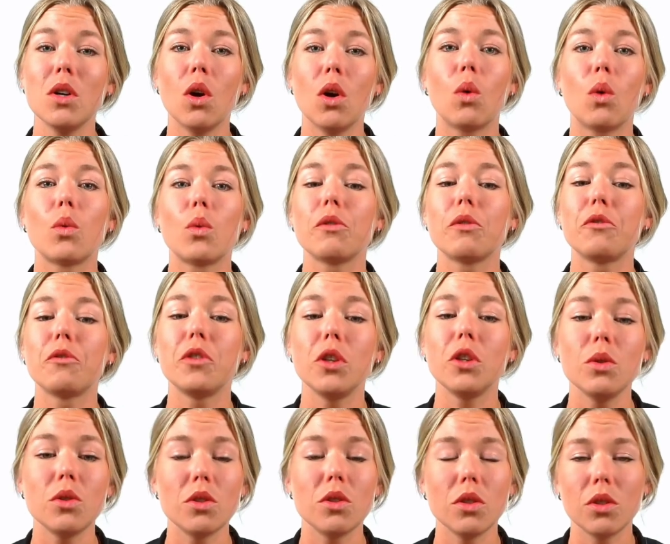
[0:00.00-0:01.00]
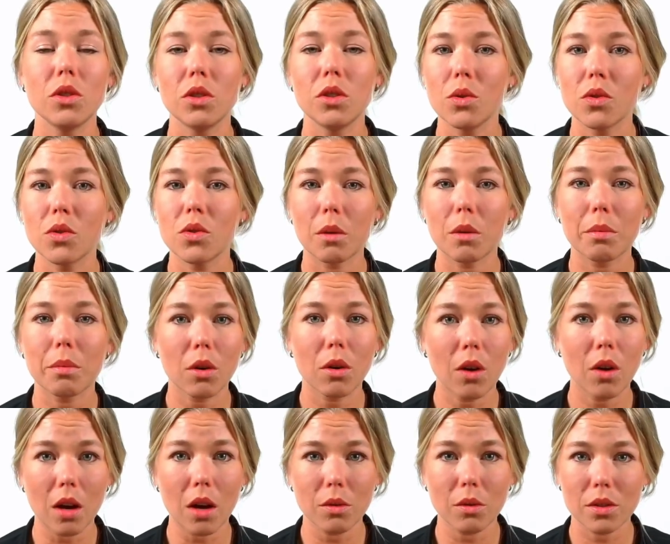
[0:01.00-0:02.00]
or refuse to use their
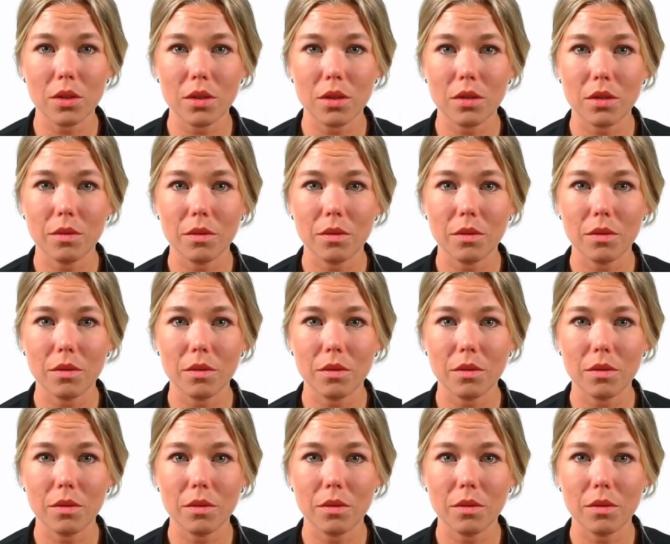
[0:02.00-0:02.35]
pronouns.